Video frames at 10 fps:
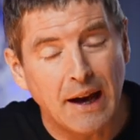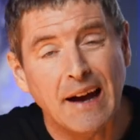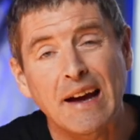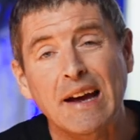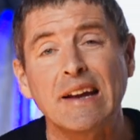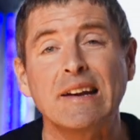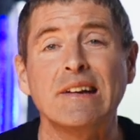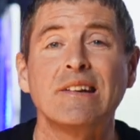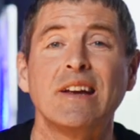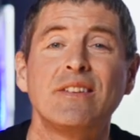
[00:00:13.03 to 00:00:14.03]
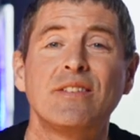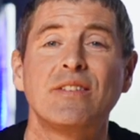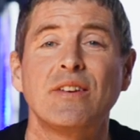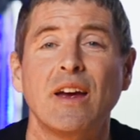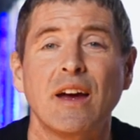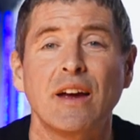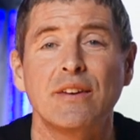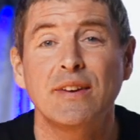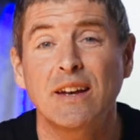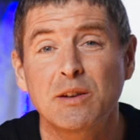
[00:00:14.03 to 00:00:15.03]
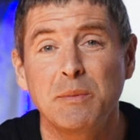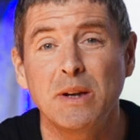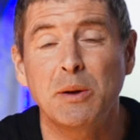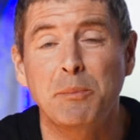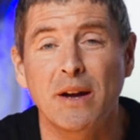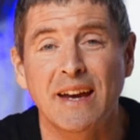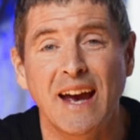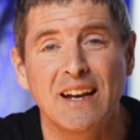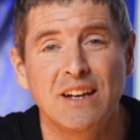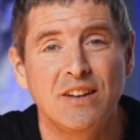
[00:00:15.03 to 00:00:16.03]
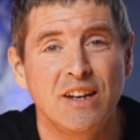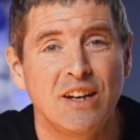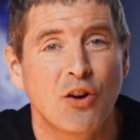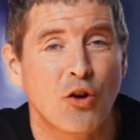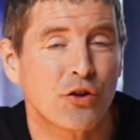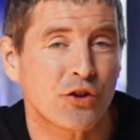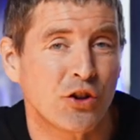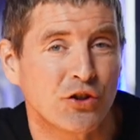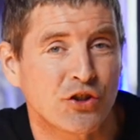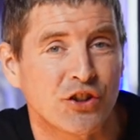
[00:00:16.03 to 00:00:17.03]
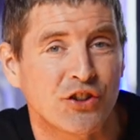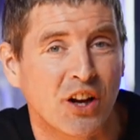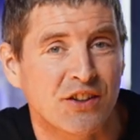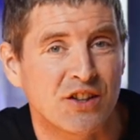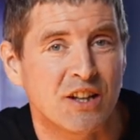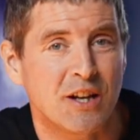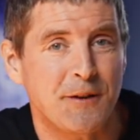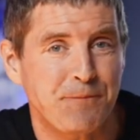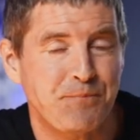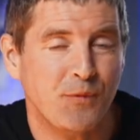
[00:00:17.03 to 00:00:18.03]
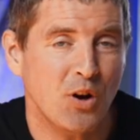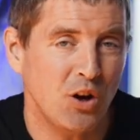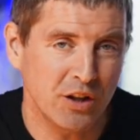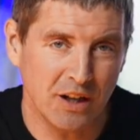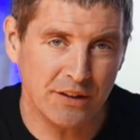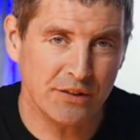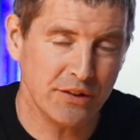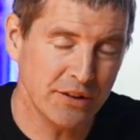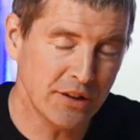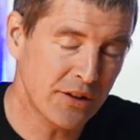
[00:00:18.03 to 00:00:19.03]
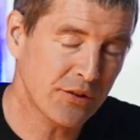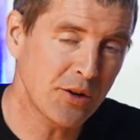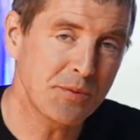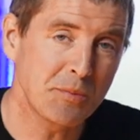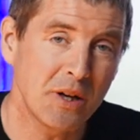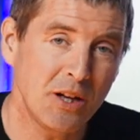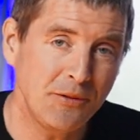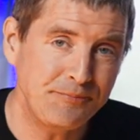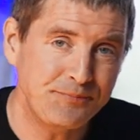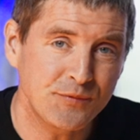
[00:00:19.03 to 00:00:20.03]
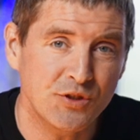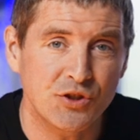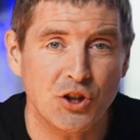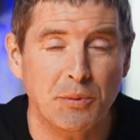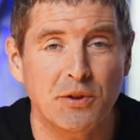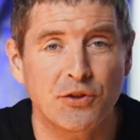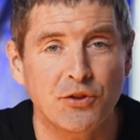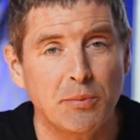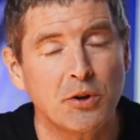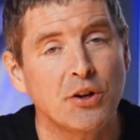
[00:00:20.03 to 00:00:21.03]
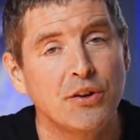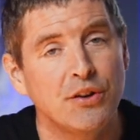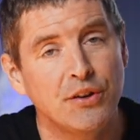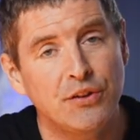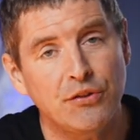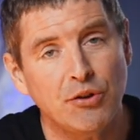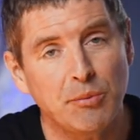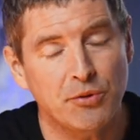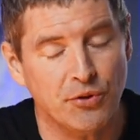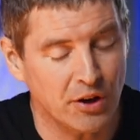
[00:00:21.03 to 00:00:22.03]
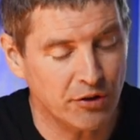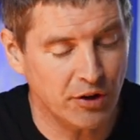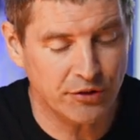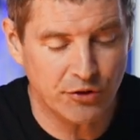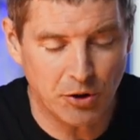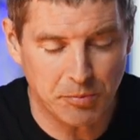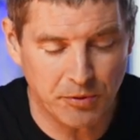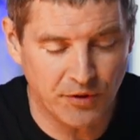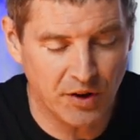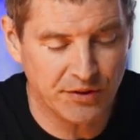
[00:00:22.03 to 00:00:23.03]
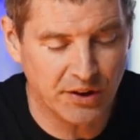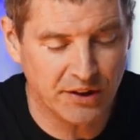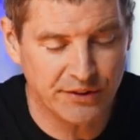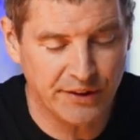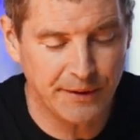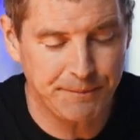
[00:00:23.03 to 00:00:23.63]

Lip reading: And it's sent to me by ledhorticulture.de. All the links are in the description below. It's a German distributor, distributes right across Europe as far as I can see.